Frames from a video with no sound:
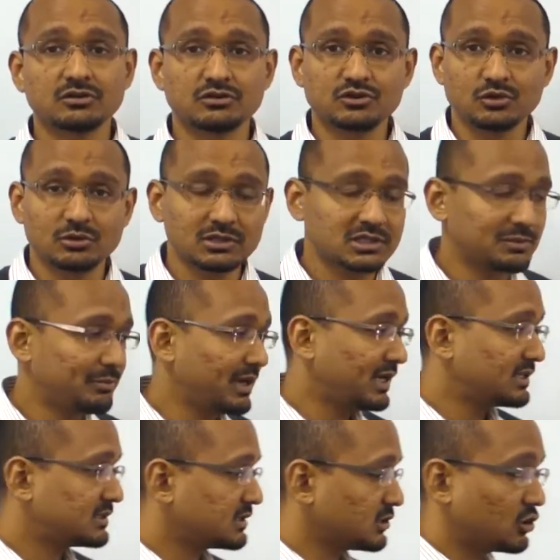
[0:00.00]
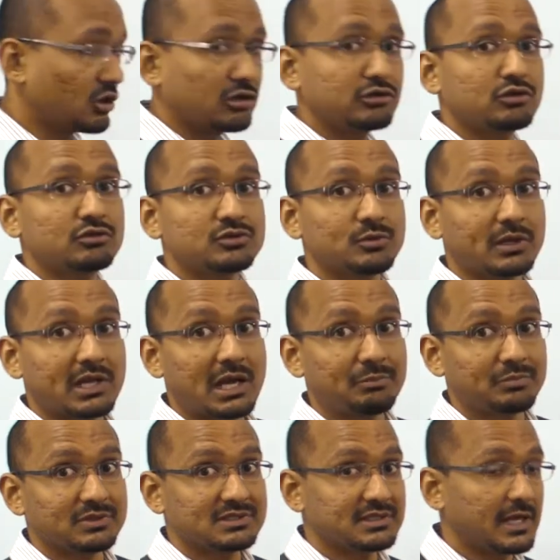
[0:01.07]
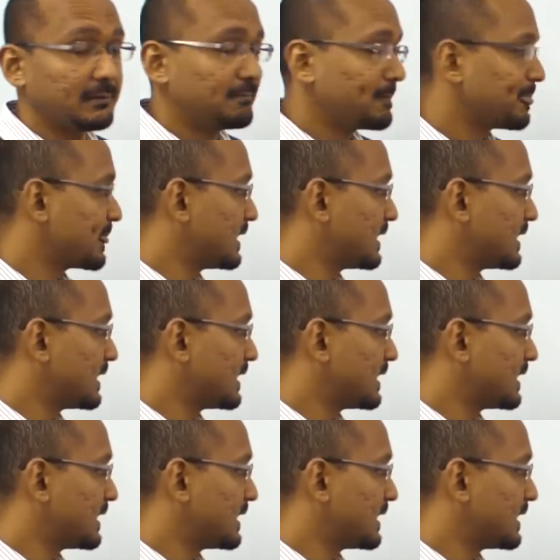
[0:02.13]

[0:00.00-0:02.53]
control the debate, and God knows what happens then.